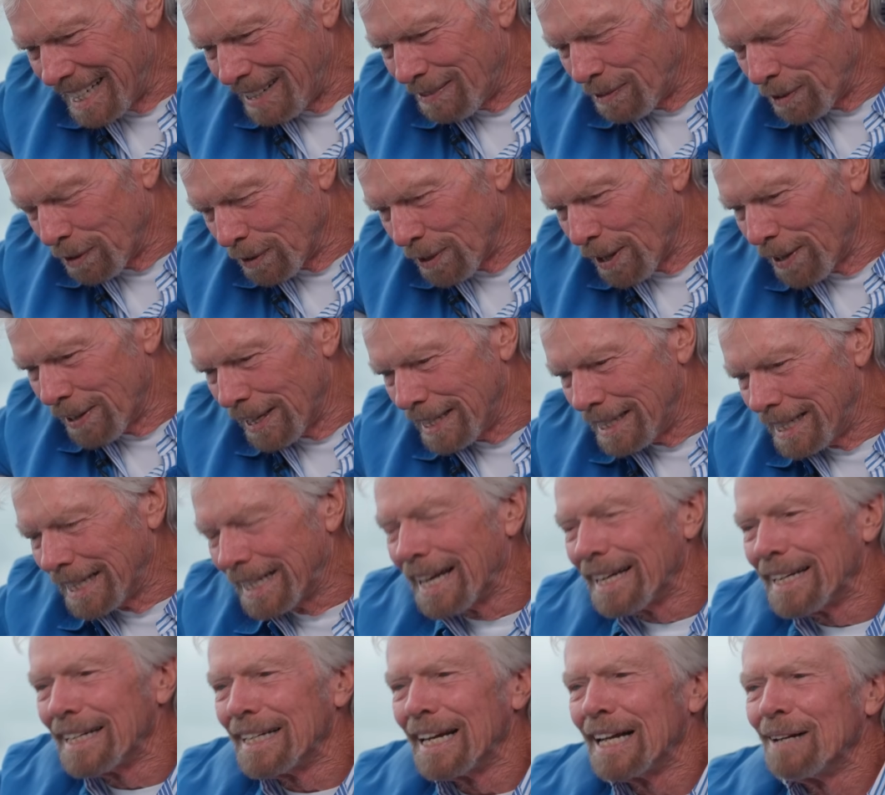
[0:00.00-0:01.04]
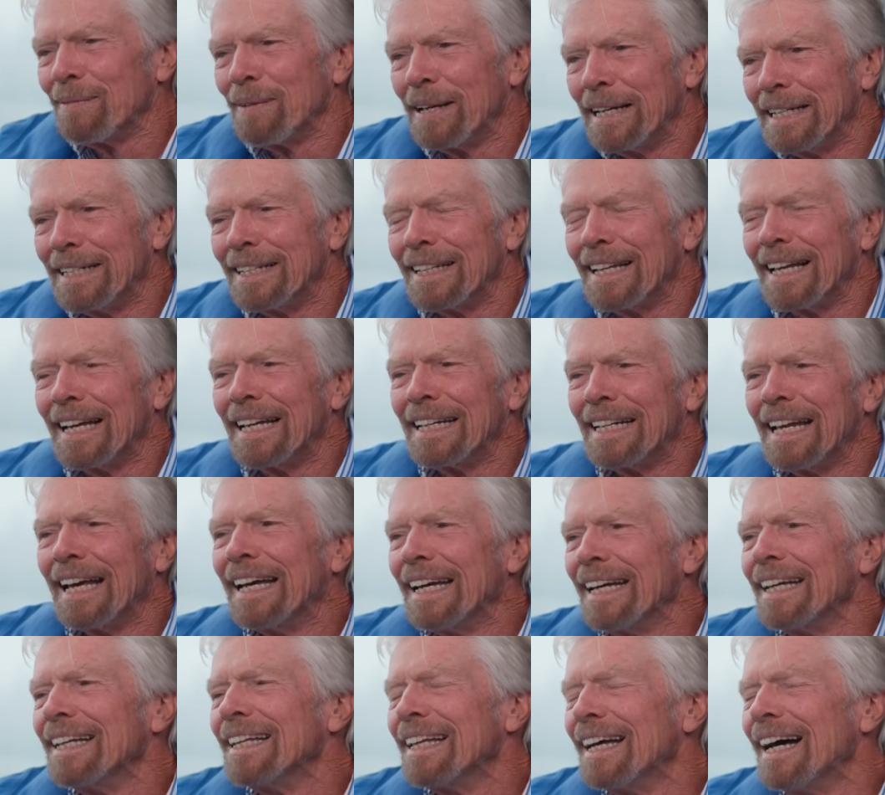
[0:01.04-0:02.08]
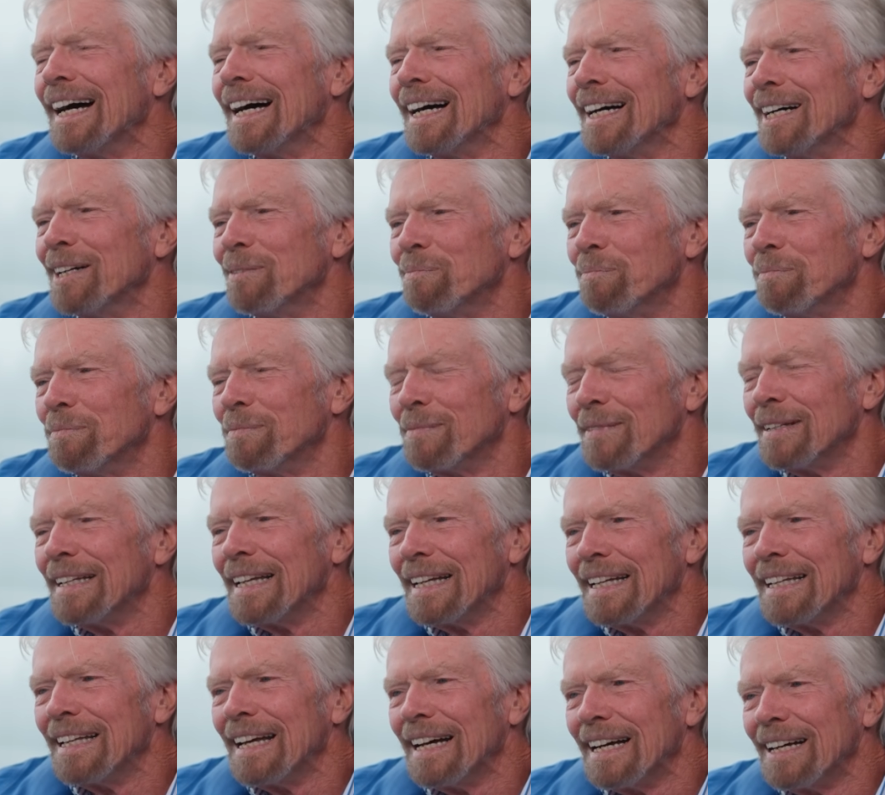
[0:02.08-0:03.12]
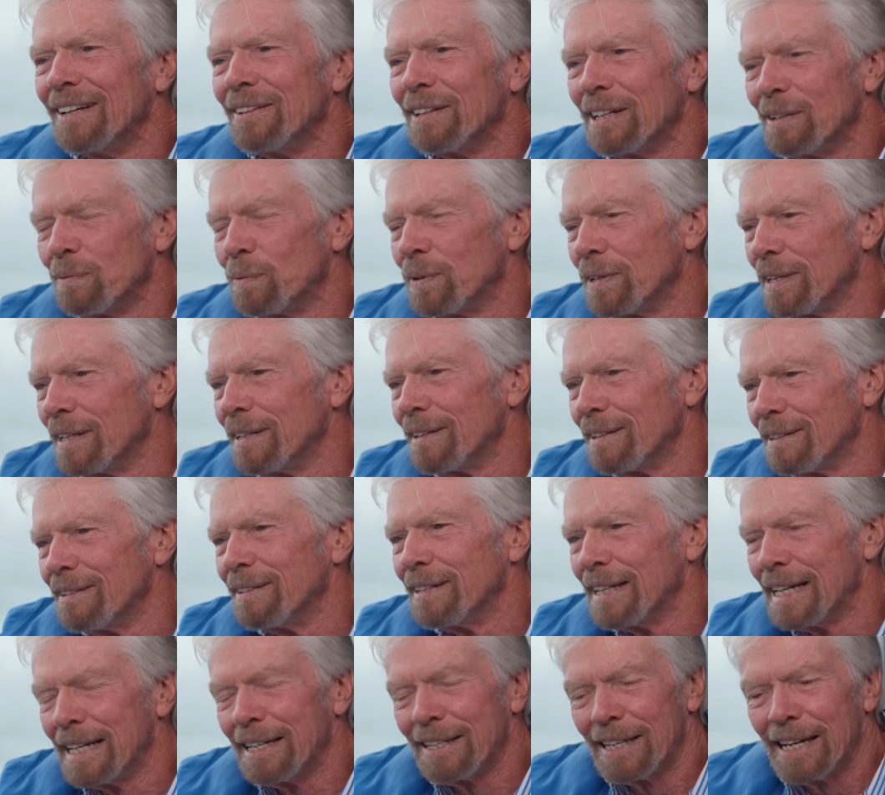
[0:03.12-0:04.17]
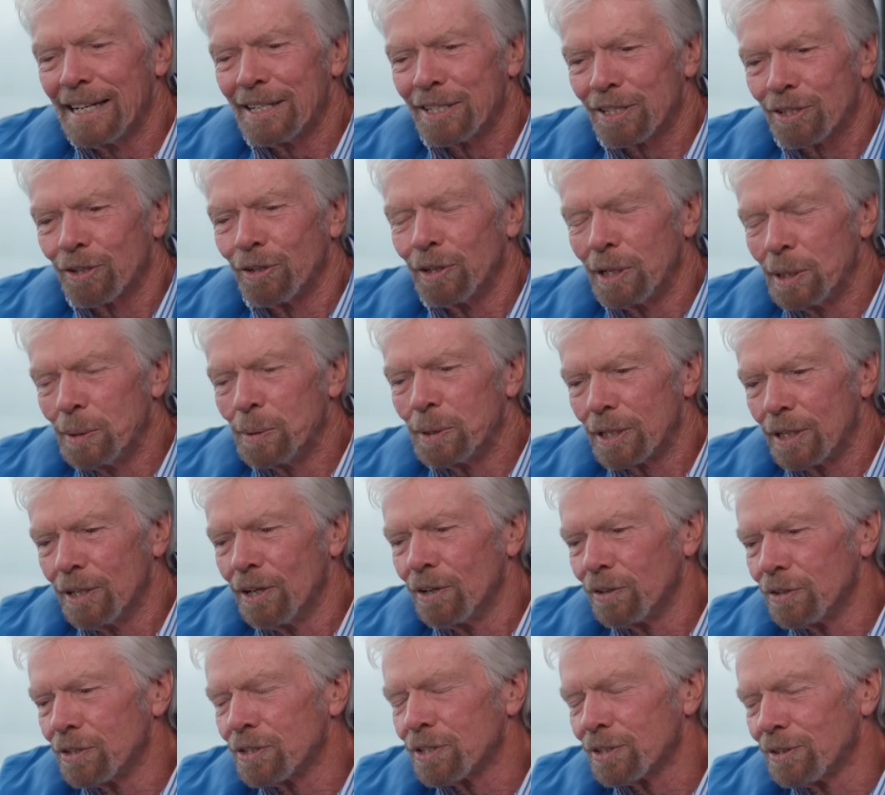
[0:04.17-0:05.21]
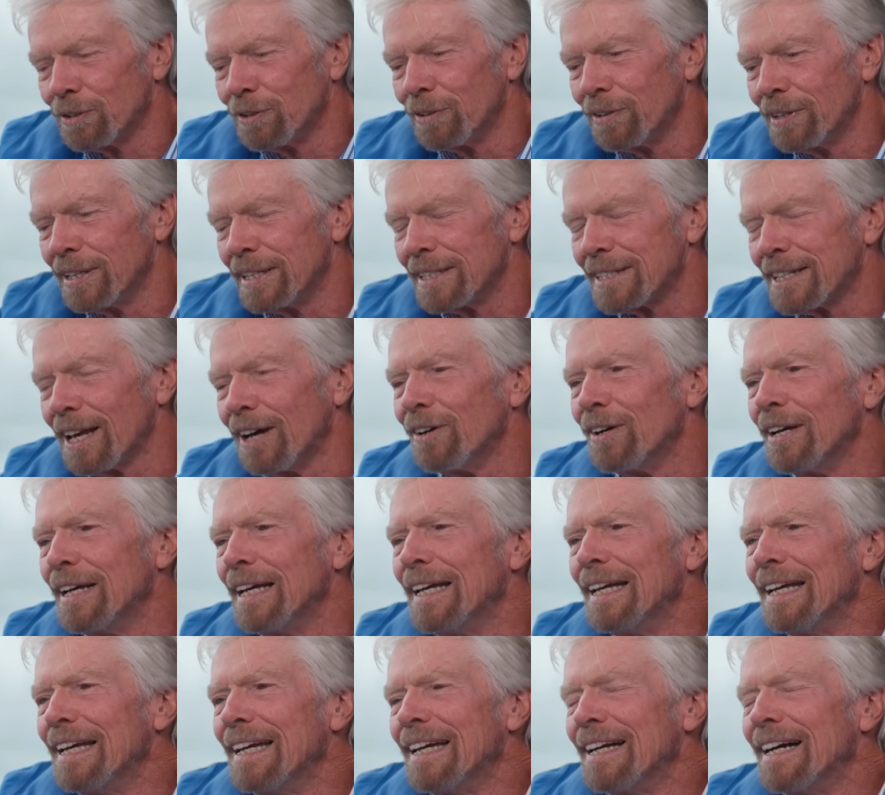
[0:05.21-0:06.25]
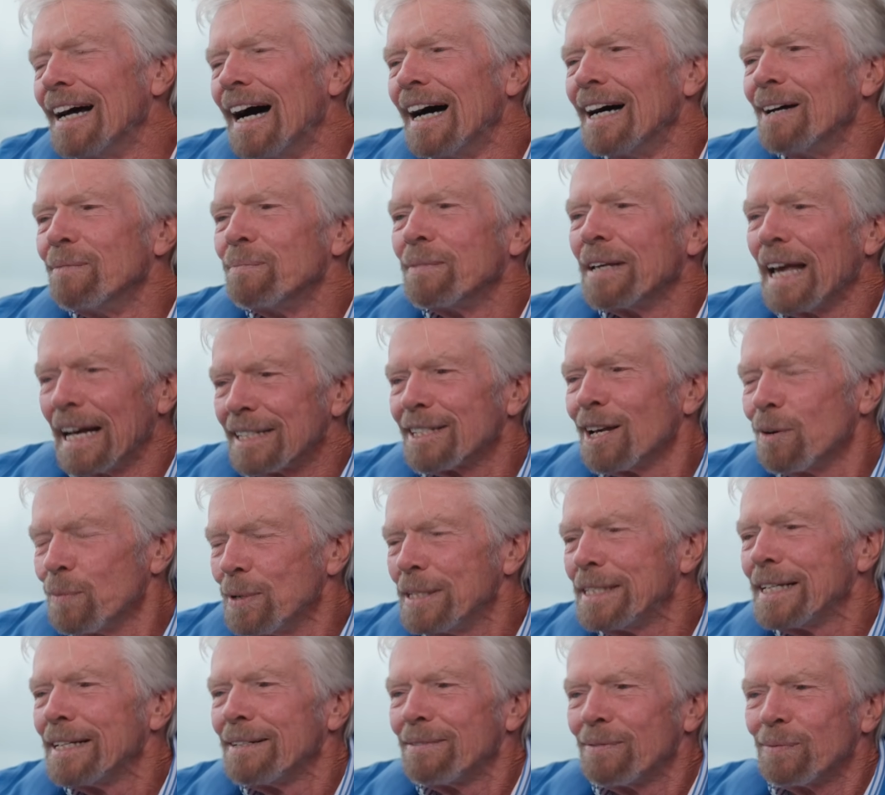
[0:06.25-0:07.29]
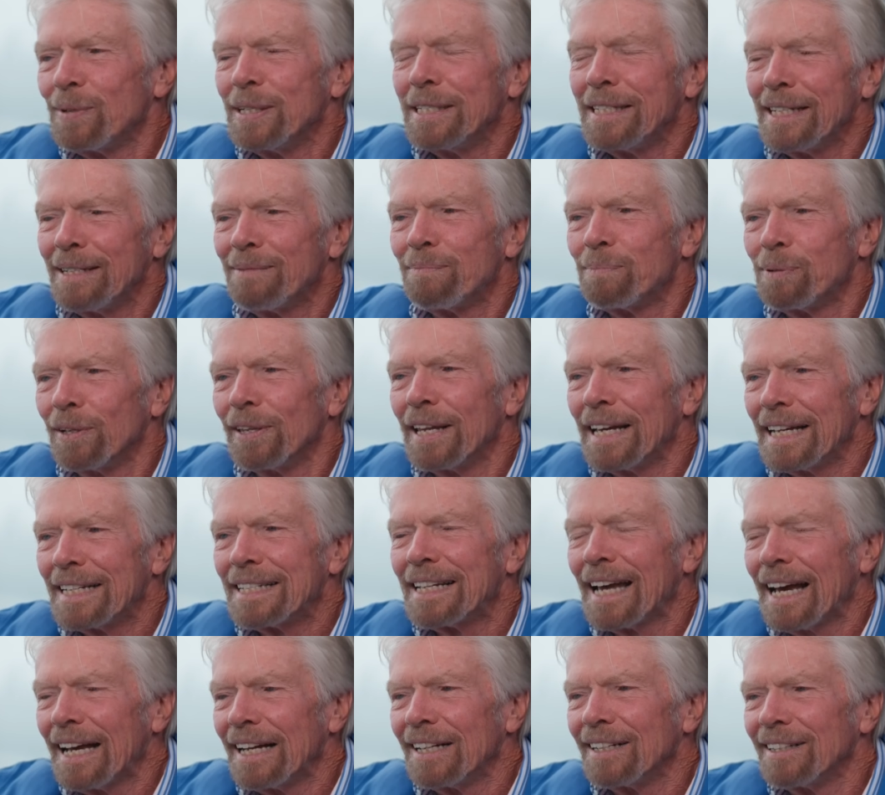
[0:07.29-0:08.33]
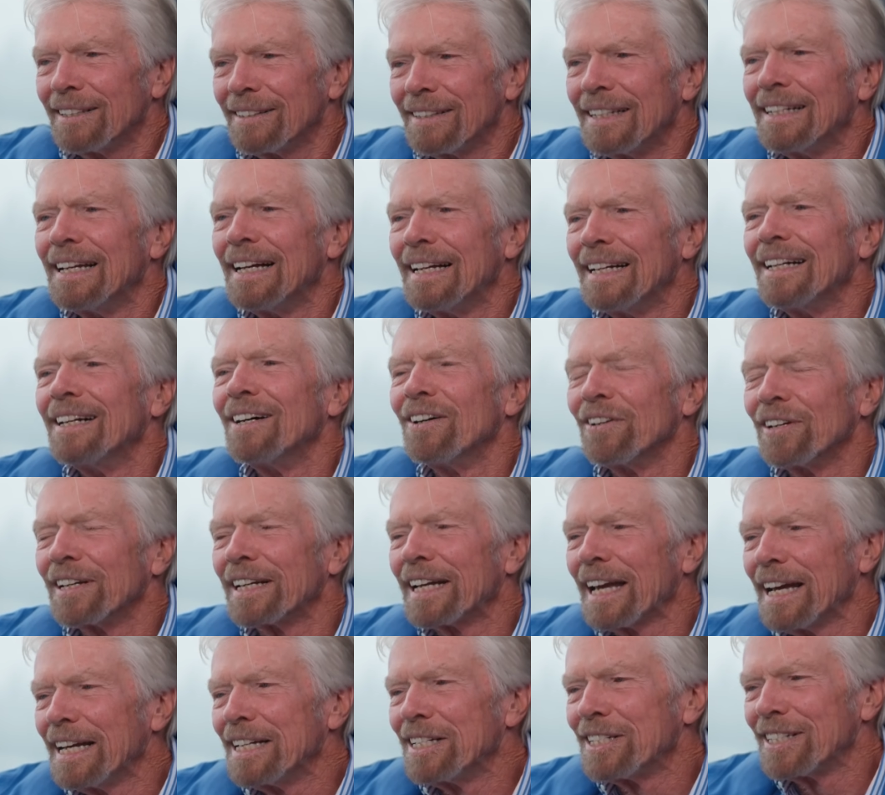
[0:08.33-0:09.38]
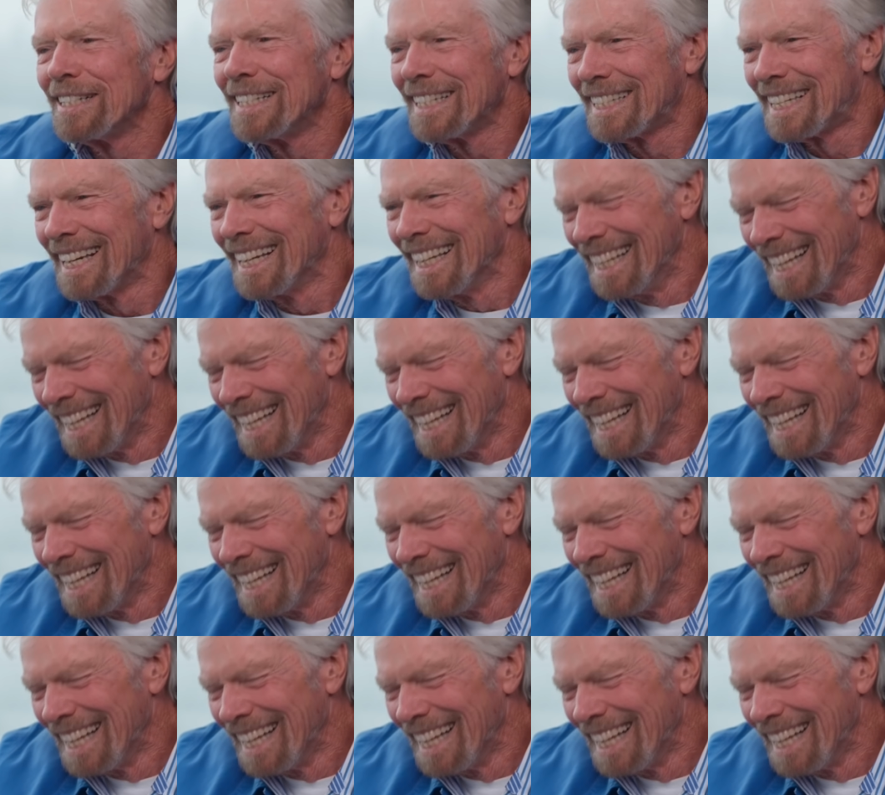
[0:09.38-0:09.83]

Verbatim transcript: even although they did get it up later that day, um, uh, they, they, their story was a non story. So, um, yeah, so we did, we did pull their tail uh, on occasions.